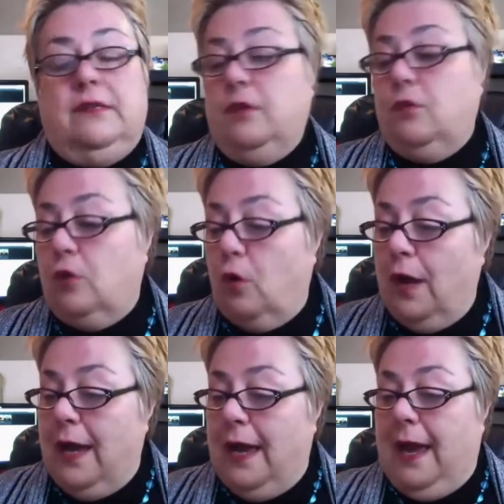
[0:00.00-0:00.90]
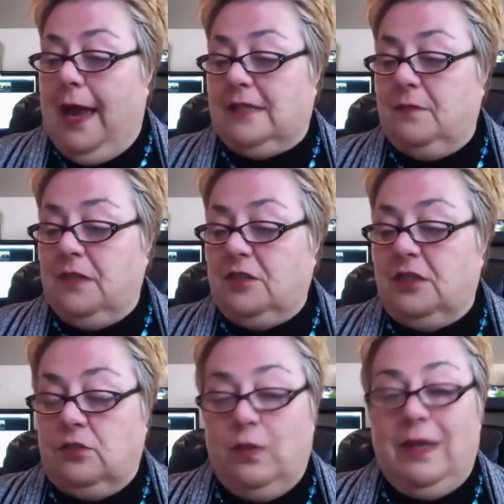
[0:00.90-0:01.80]
You know, as much
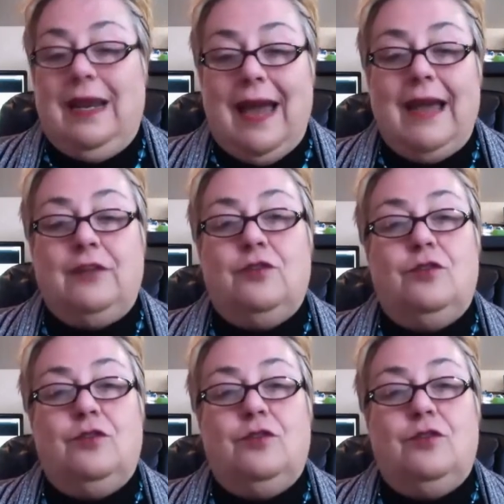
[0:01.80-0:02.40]
as we like